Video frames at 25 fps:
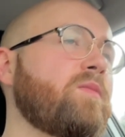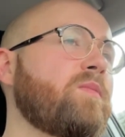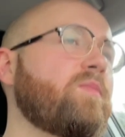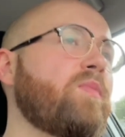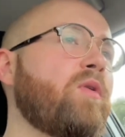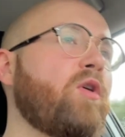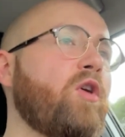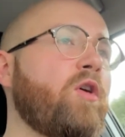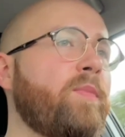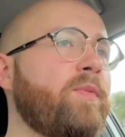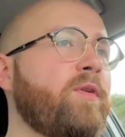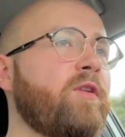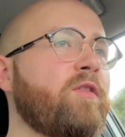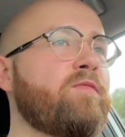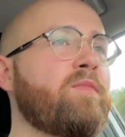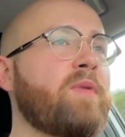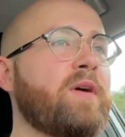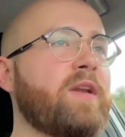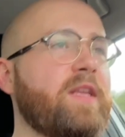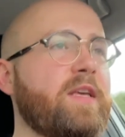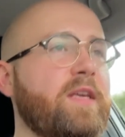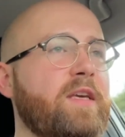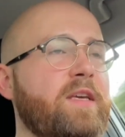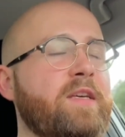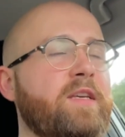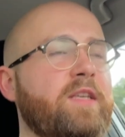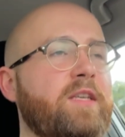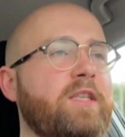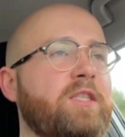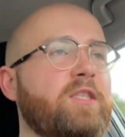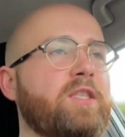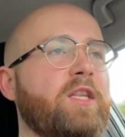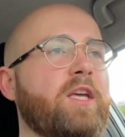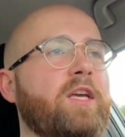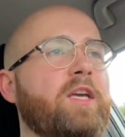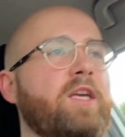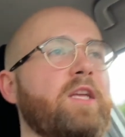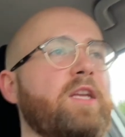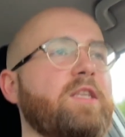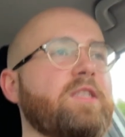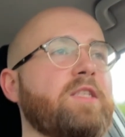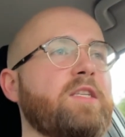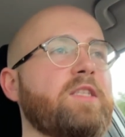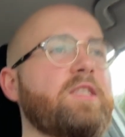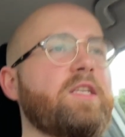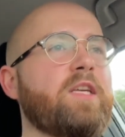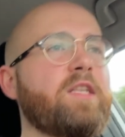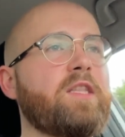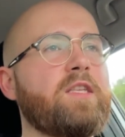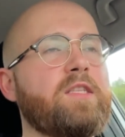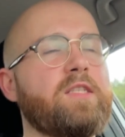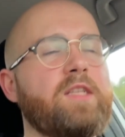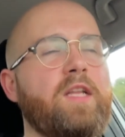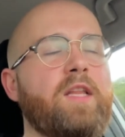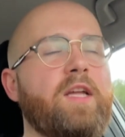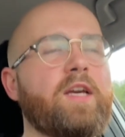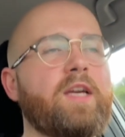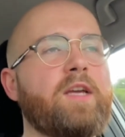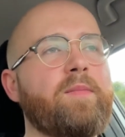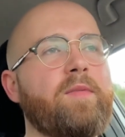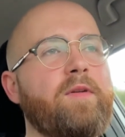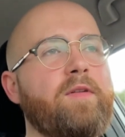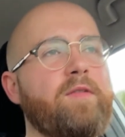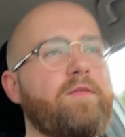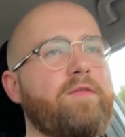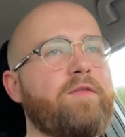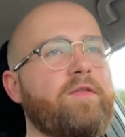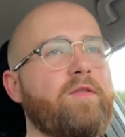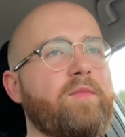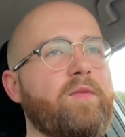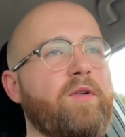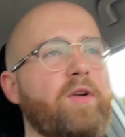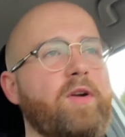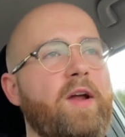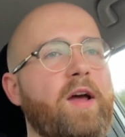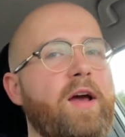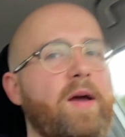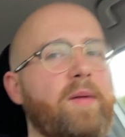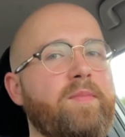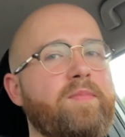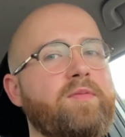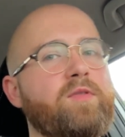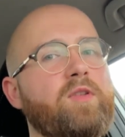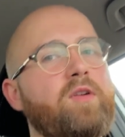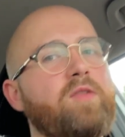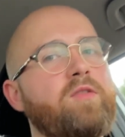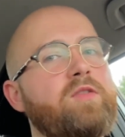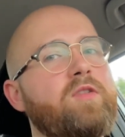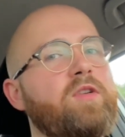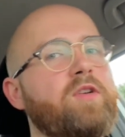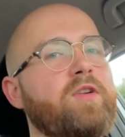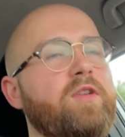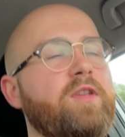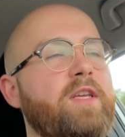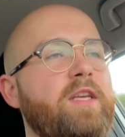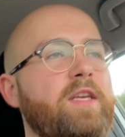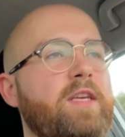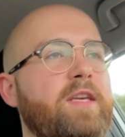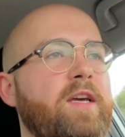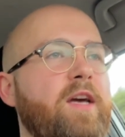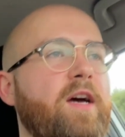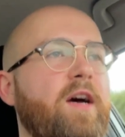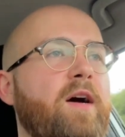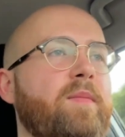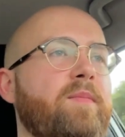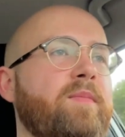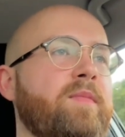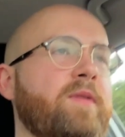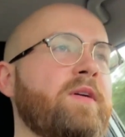popping of my knee, he's thinking, as he said, there's a ligament from your hip down to your kneecap.